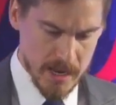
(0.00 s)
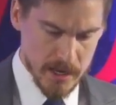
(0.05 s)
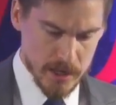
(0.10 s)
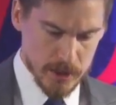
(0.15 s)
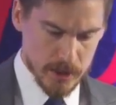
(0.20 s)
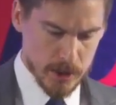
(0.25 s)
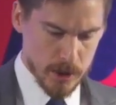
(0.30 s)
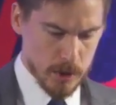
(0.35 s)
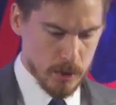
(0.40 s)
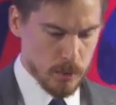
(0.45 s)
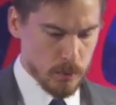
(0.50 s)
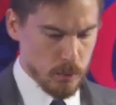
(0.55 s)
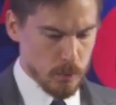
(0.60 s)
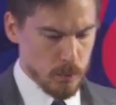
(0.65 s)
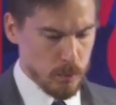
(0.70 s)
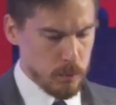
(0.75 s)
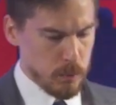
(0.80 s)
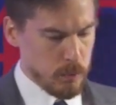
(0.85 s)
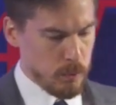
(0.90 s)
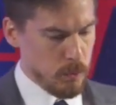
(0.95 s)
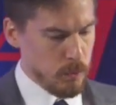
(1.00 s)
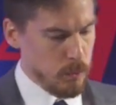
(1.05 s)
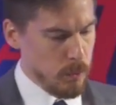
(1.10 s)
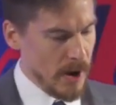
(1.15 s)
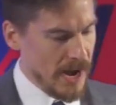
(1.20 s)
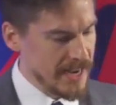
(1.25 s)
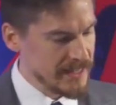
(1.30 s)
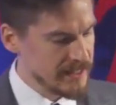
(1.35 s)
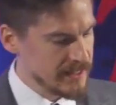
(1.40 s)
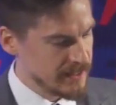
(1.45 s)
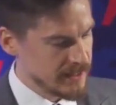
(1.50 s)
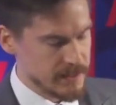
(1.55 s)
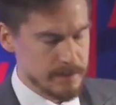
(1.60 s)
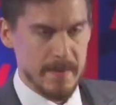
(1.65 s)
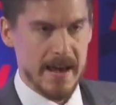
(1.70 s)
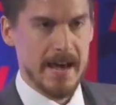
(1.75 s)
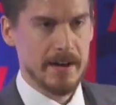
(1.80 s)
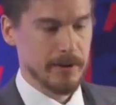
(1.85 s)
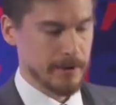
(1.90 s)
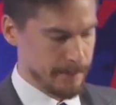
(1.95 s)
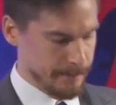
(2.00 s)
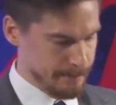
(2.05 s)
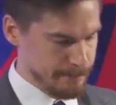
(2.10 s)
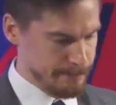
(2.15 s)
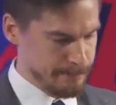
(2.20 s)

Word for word: So why does this matter?